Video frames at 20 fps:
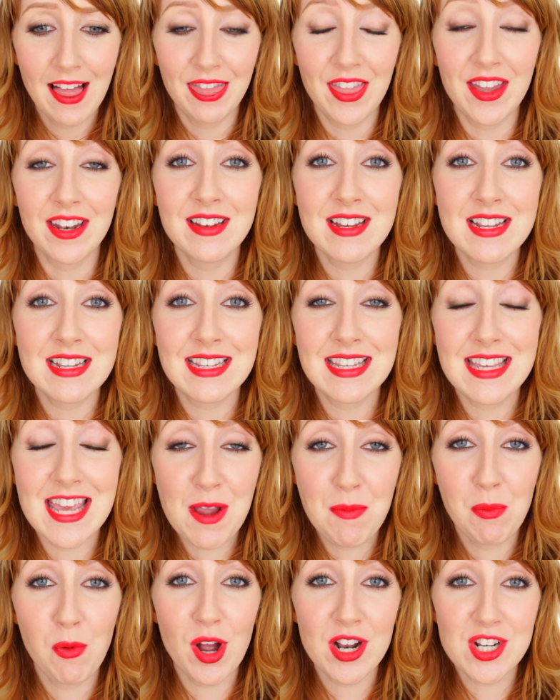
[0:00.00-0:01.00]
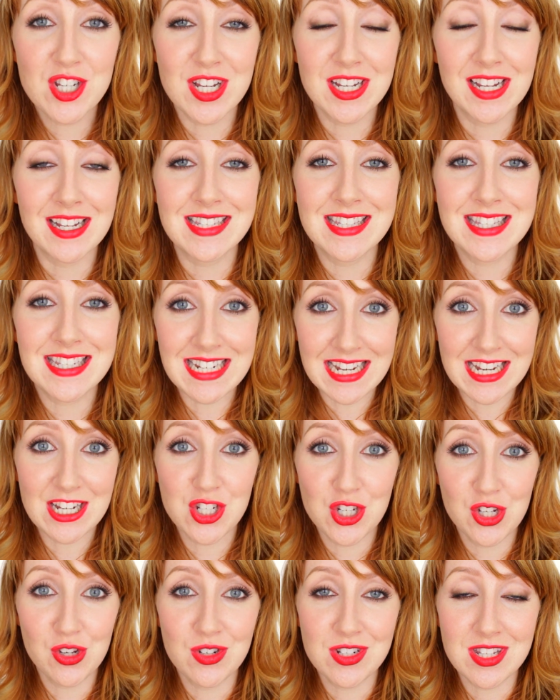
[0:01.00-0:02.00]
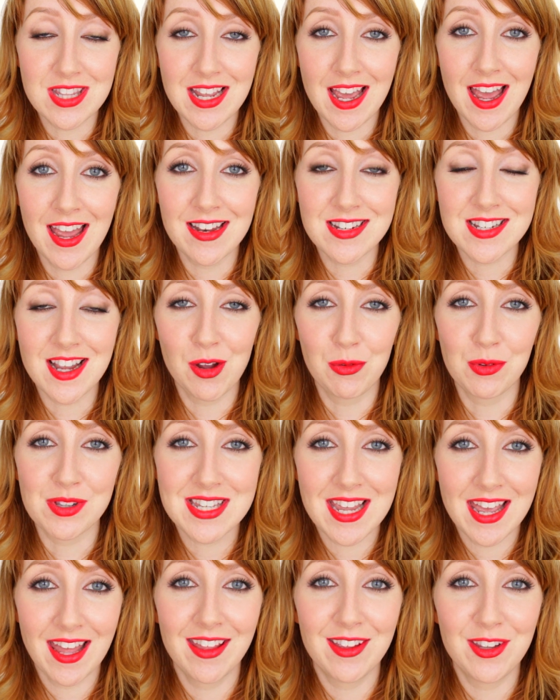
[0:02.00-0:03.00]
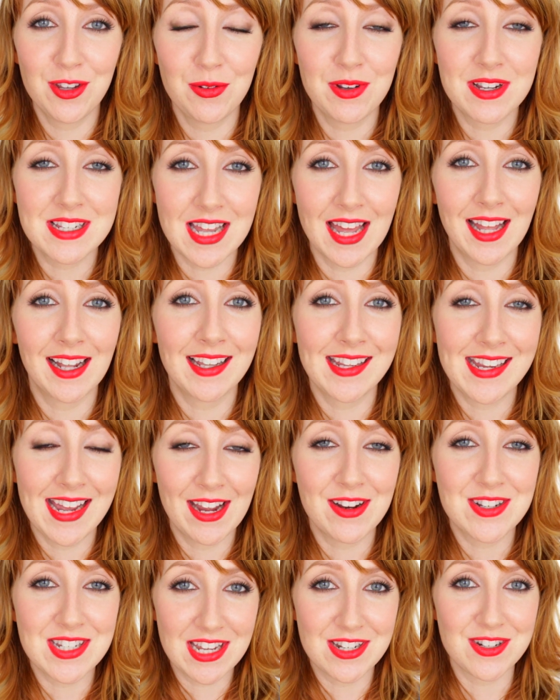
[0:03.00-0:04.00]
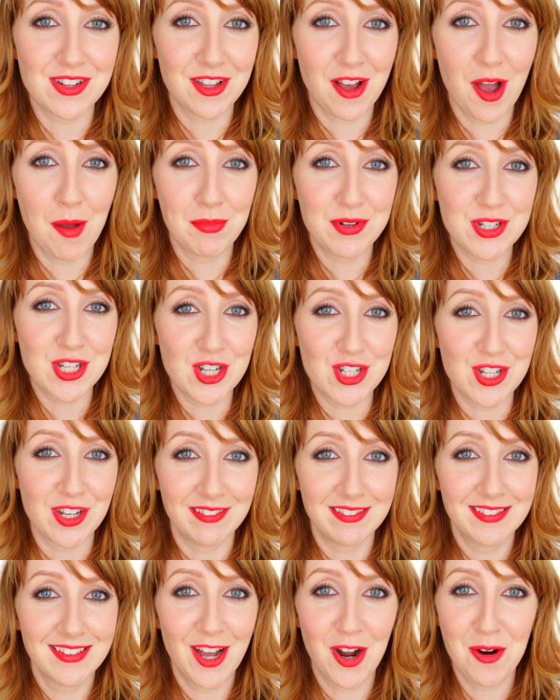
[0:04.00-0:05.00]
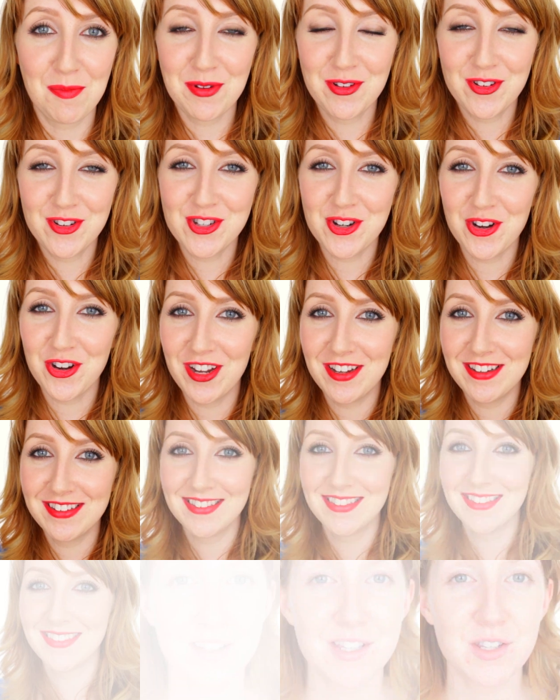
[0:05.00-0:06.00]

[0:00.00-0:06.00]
Then keep watching and stay tuned to the end. I will tell you exactly how to enter the competition. I hope you enjoy.